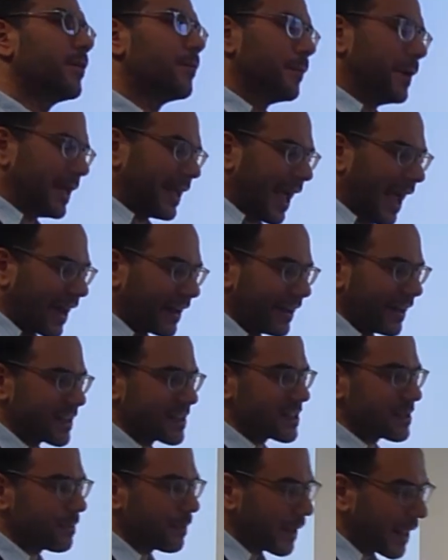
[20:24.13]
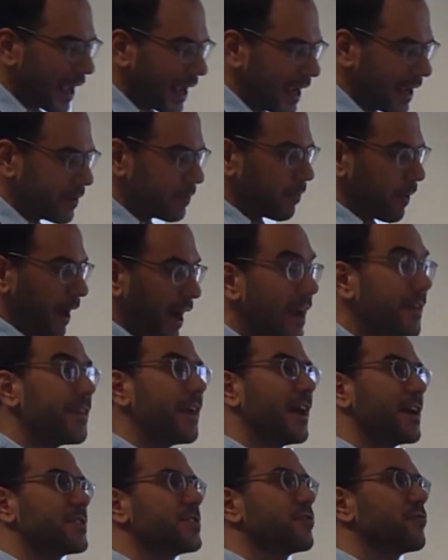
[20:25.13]
we can explain why
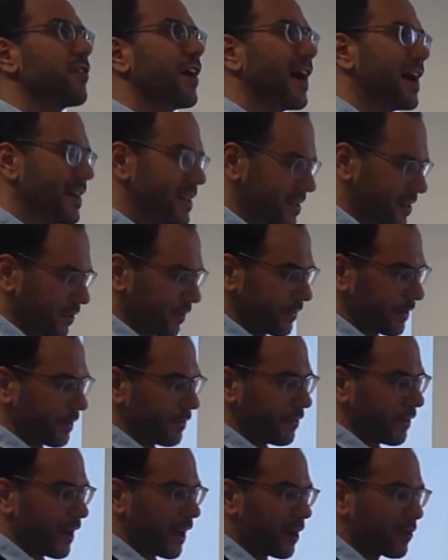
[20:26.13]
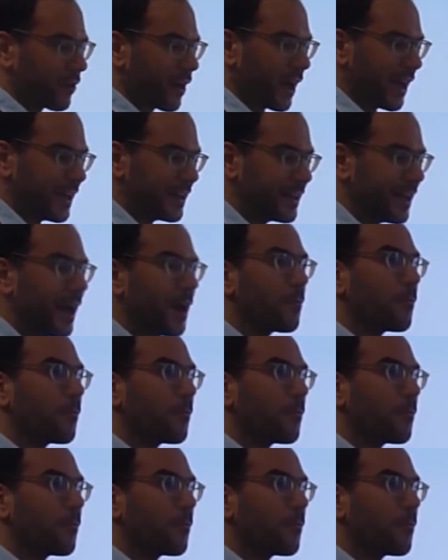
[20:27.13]
there is a rise of the far right,